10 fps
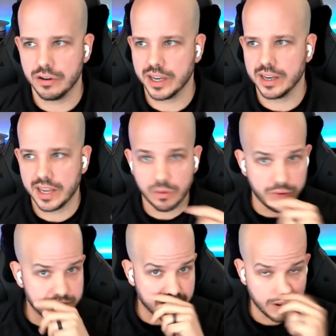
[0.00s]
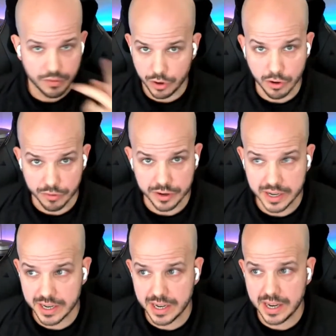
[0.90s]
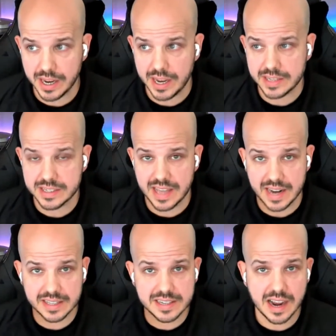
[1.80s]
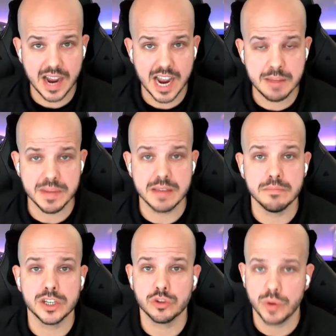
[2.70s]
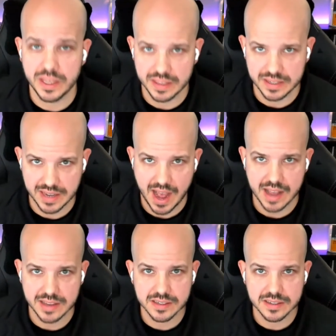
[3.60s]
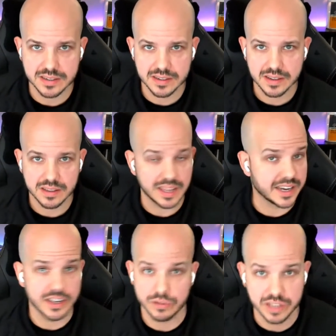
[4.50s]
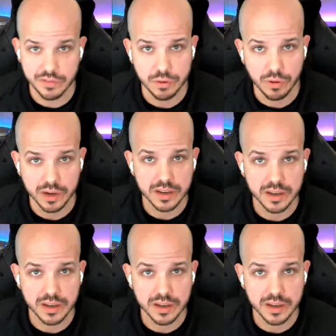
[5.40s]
like we've said over and over, it's that time in between the tasks that kills everyone.